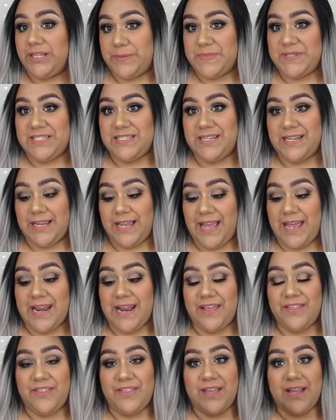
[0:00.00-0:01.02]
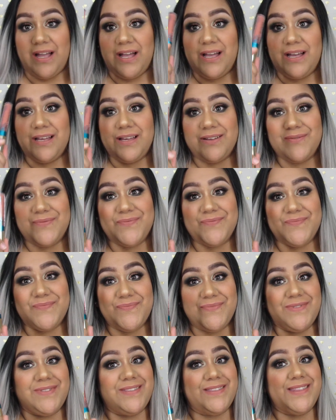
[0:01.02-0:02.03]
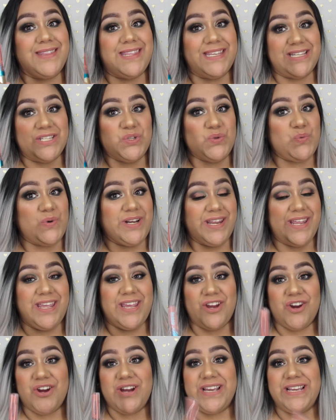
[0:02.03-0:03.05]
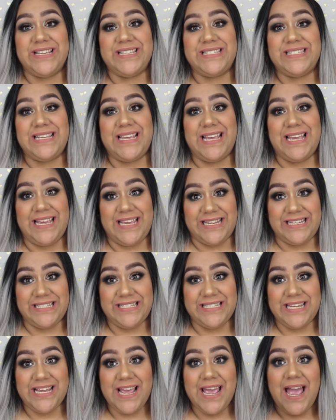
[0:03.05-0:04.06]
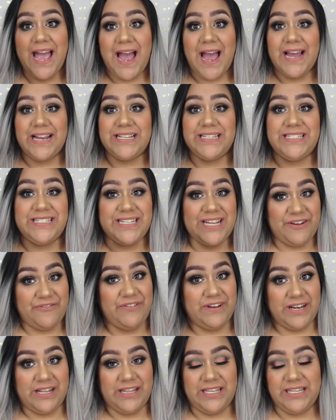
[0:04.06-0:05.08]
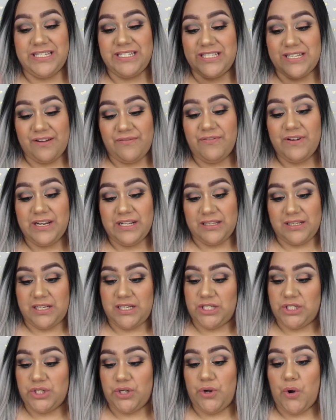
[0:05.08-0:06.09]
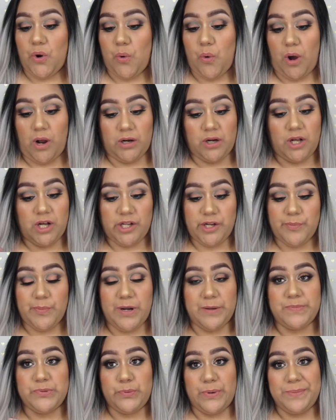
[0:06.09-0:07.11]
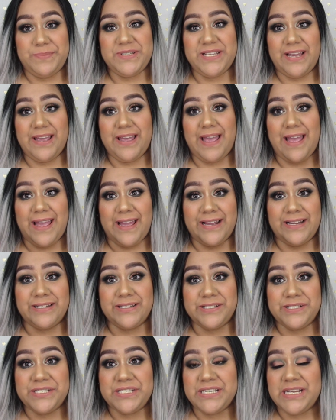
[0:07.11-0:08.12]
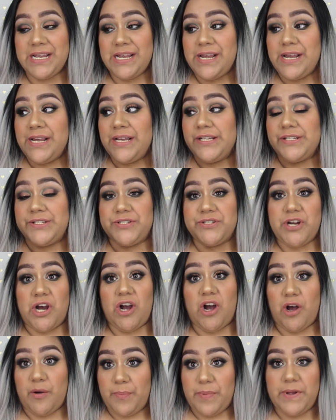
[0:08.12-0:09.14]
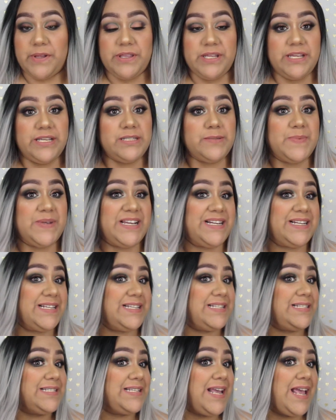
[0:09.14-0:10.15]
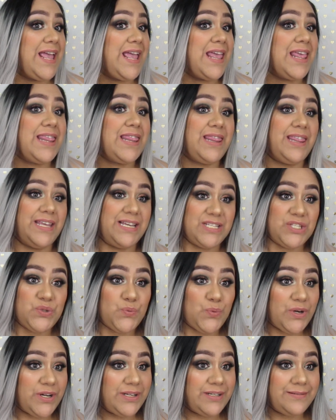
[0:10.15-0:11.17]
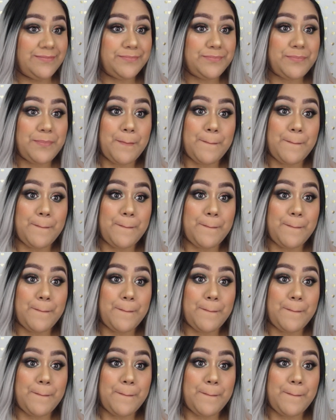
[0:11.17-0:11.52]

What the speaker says: lipstick, and I think this one here is it. I definitely need to go on Colourpop's website and stock up on these, because this one,